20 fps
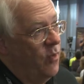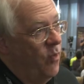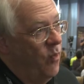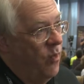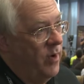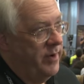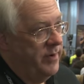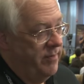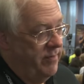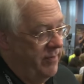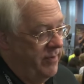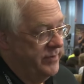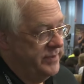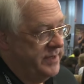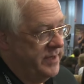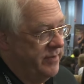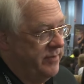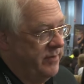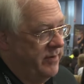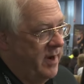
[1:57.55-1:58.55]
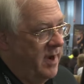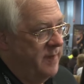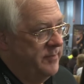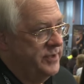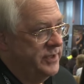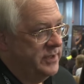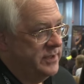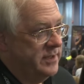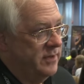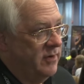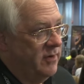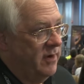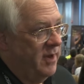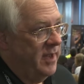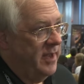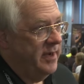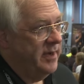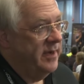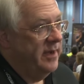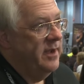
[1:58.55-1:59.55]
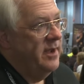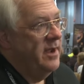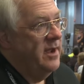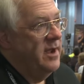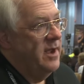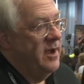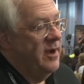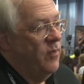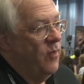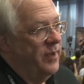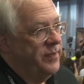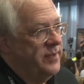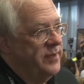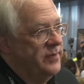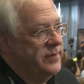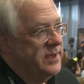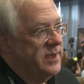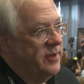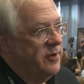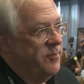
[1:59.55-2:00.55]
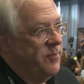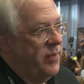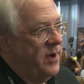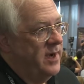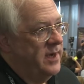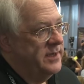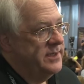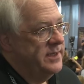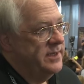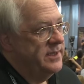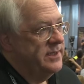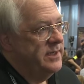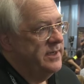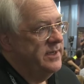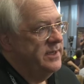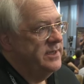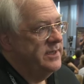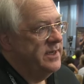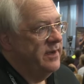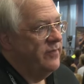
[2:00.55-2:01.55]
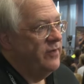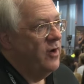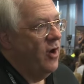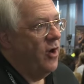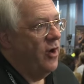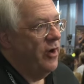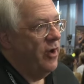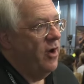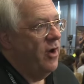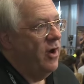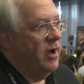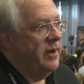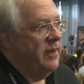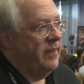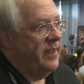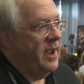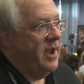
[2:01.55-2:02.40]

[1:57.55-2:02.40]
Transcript: what those other objects look like, what those other processes have gone on in the